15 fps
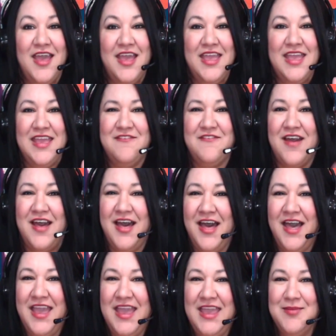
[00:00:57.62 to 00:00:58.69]
If
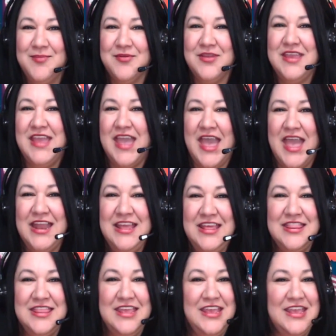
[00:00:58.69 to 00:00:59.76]
I bring
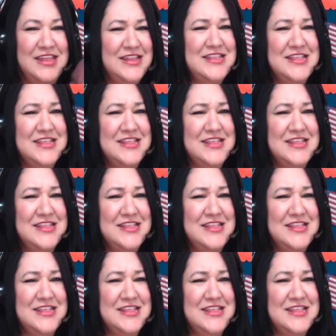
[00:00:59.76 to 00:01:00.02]
anything into